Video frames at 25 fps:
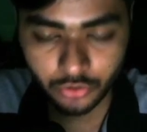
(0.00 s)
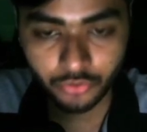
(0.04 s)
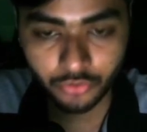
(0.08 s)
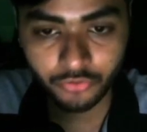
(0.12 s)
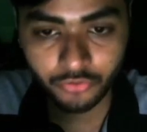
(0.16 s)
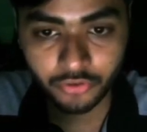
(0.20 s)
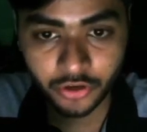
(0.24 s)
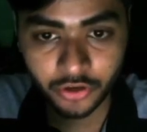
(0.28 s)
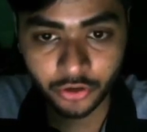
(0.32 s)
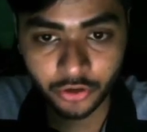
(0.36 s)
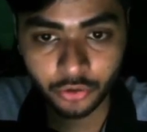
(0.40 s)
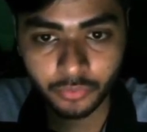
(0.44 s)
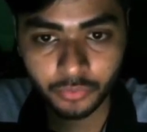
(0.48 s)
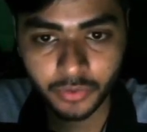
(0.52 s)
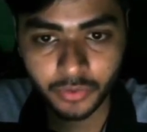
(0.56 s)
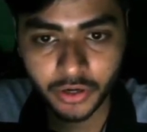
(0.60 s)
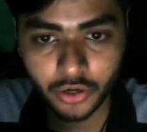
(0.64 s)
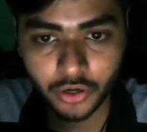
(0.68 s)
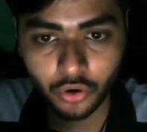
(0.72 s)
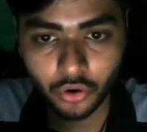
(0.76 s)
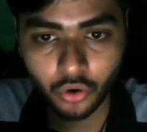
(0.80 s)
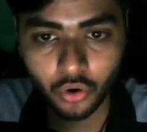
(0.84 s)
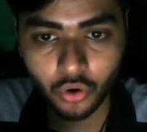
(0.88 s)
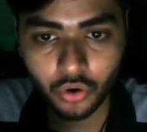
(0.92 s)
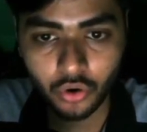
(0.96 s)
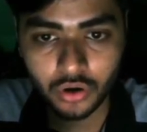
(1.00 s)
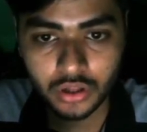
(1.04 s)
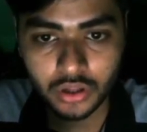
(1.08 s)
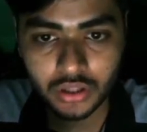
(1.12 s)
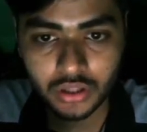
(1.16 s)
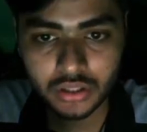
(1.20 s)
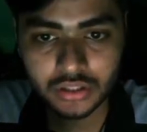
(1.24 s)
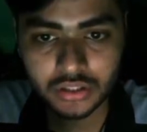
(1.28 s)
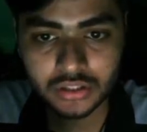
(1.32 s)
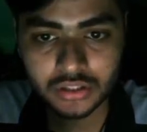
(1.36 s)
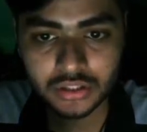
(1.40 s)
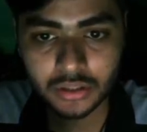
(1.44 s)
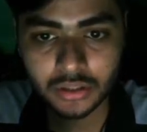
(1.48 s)
enumerate all
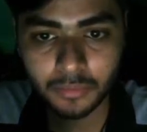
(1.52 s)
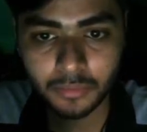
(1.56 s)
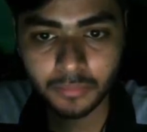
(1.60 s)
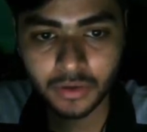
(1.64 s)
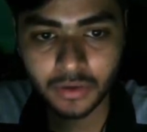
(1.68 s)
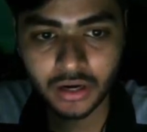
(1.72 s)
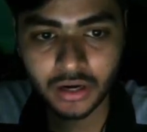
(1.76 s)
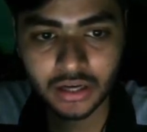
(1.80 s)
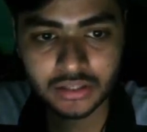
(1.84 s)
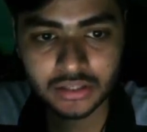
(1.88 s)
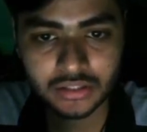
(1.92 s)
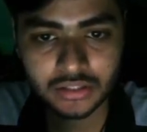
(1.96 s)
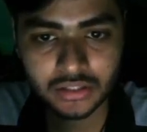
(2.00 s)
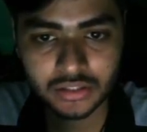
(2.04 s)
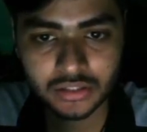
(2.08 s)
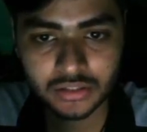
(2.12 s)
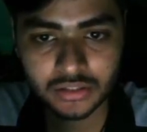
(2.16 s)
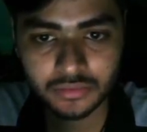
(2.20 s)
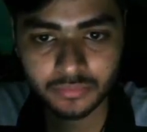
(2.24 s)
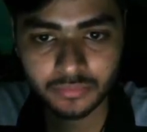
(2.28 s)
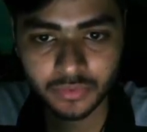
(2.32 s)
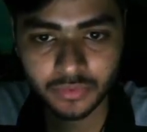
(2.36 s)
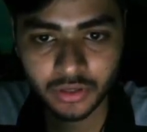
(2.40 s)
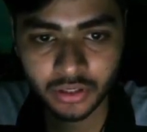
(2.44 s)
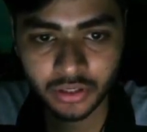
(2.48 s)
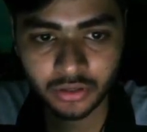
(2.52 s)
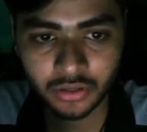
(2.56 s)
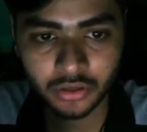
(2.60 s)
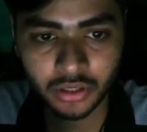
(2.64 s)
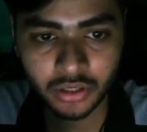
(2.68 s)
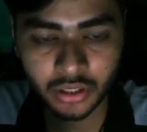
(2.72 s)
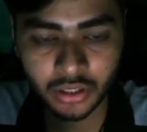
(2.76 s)
the subclasses in